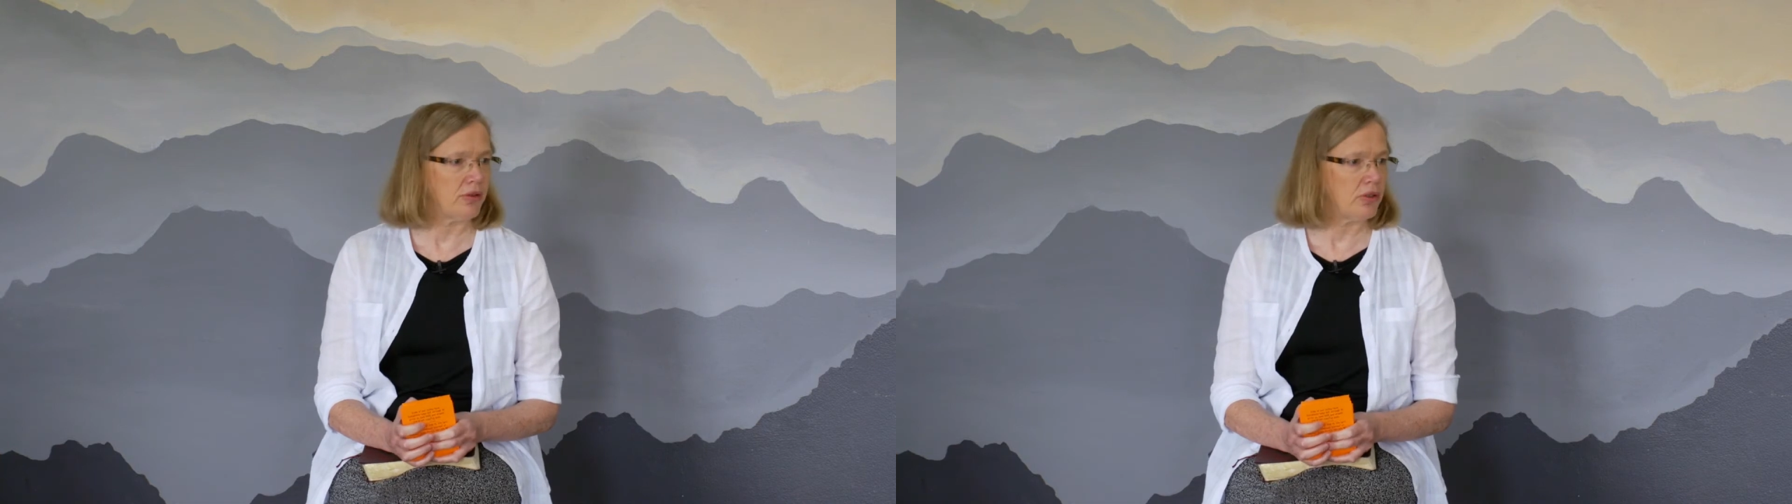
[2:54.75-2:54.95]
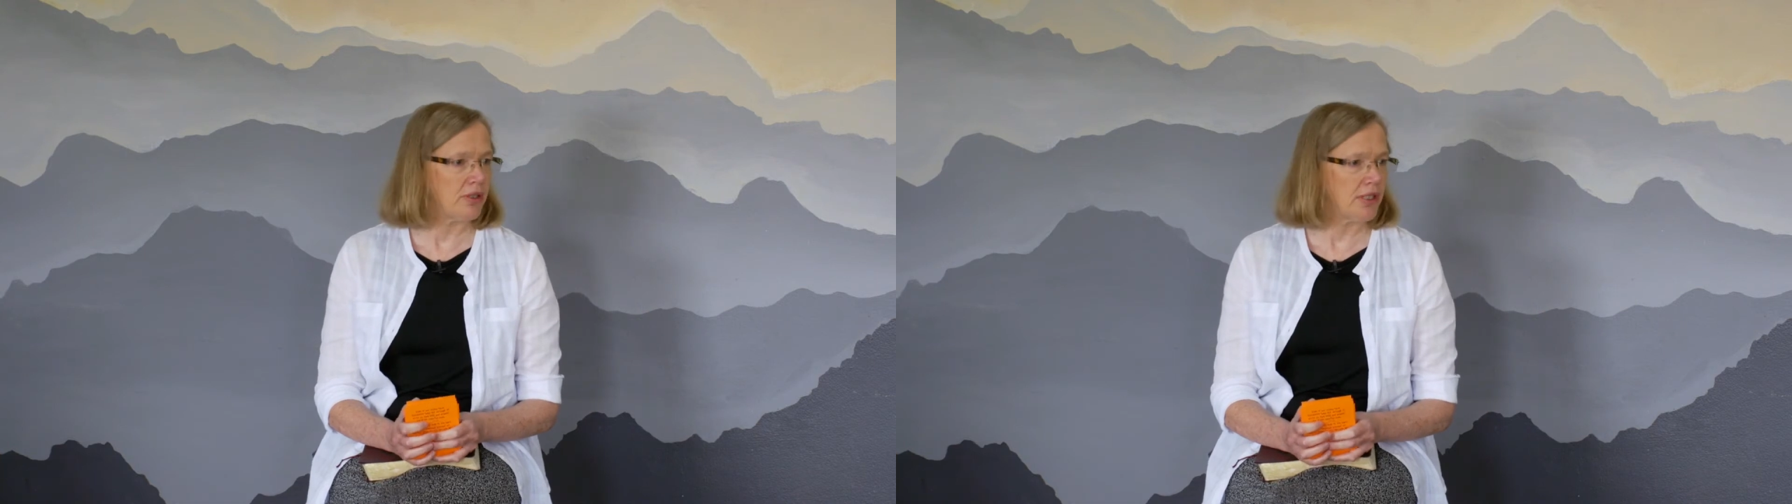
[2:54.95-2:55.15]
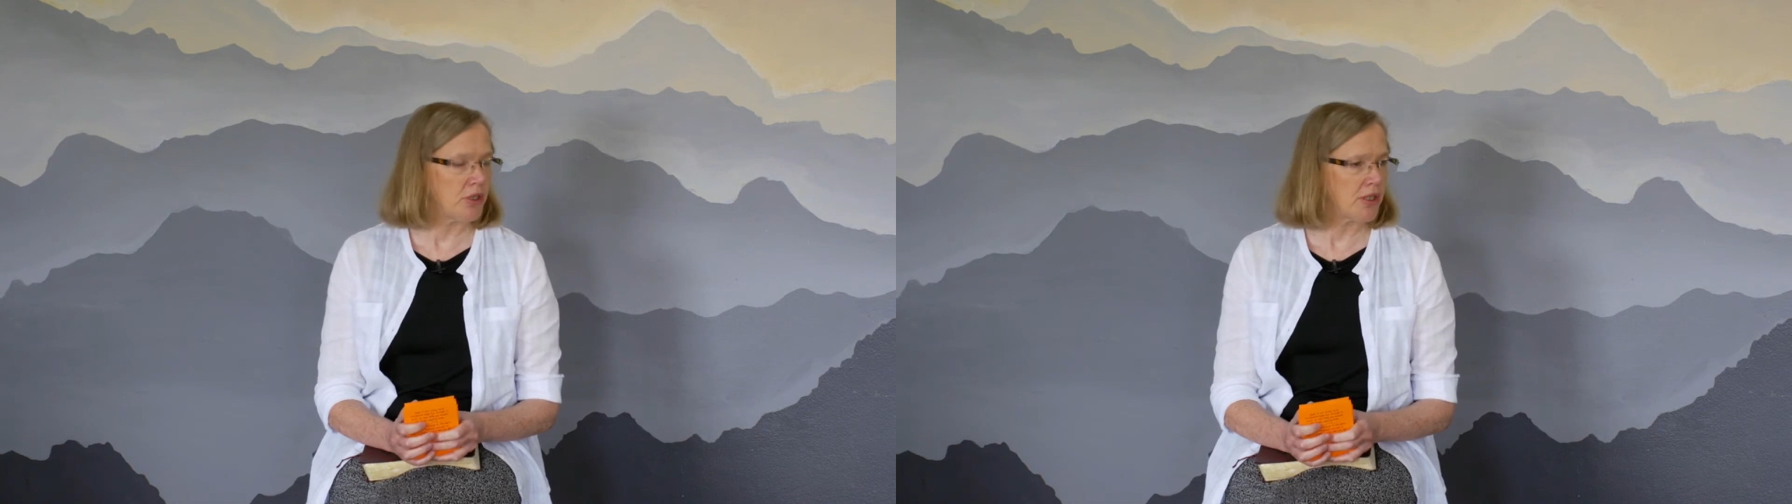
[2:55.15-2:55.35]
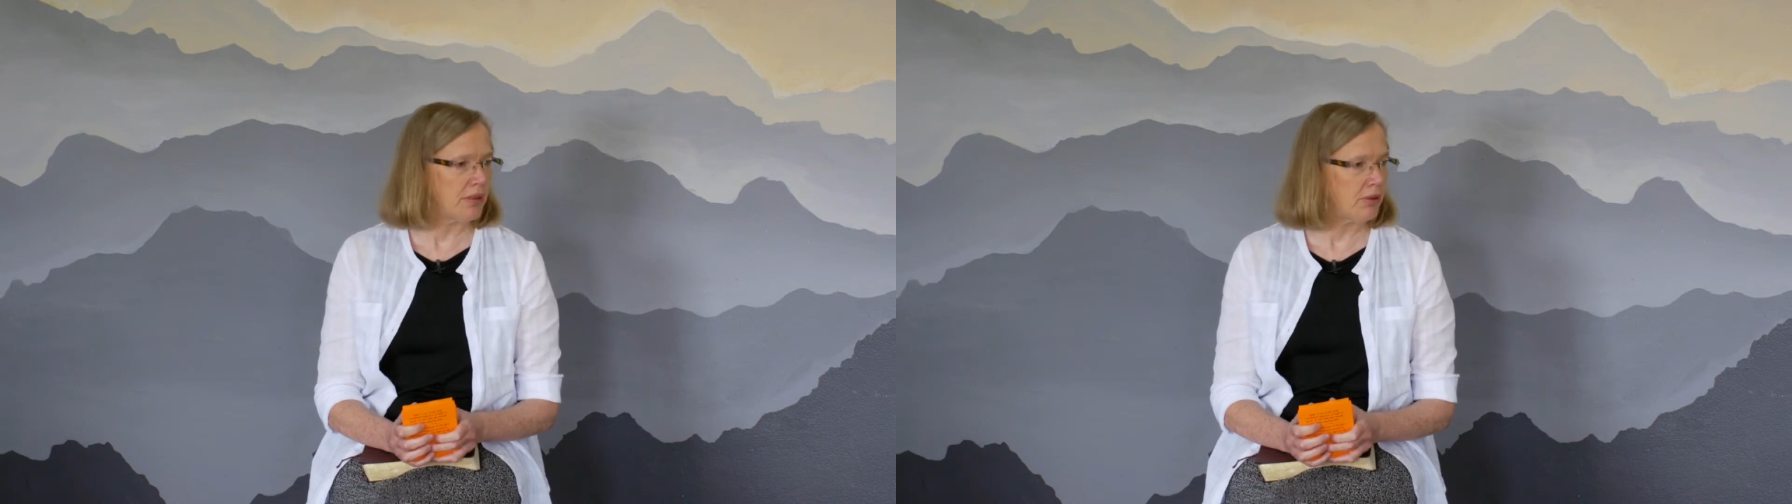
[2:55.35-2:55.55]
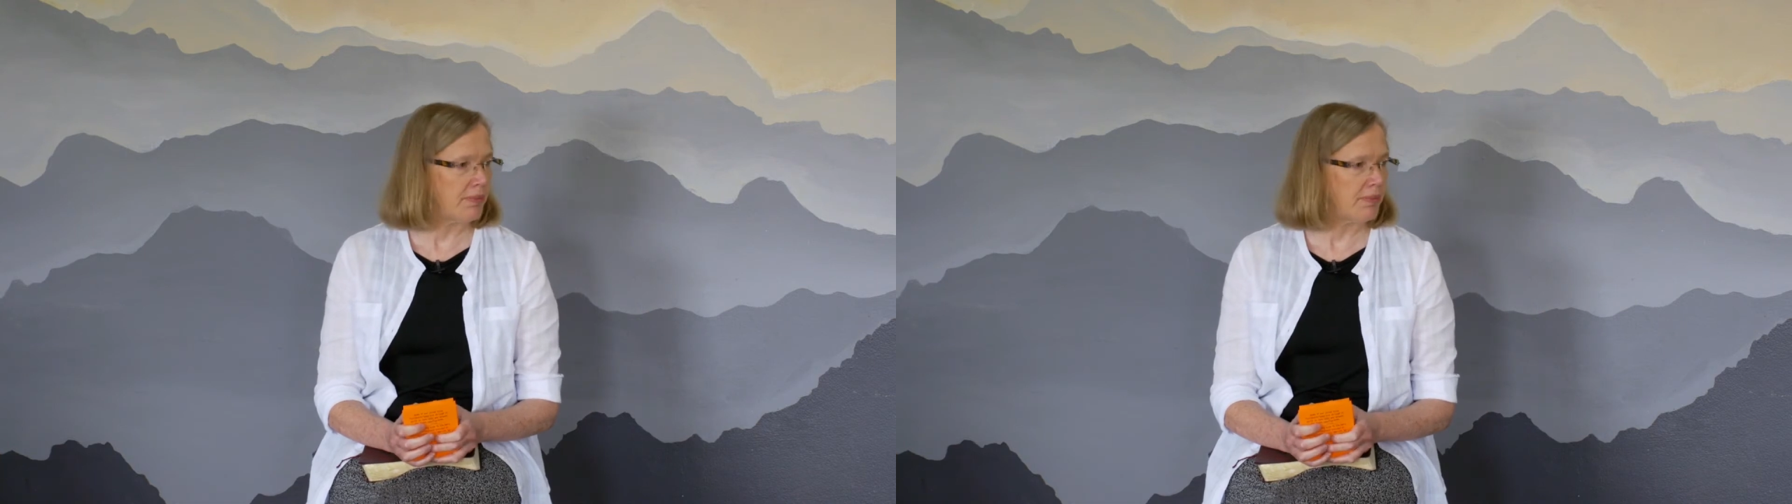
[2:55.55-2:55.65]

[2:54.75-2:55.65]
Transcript: and you're teaching them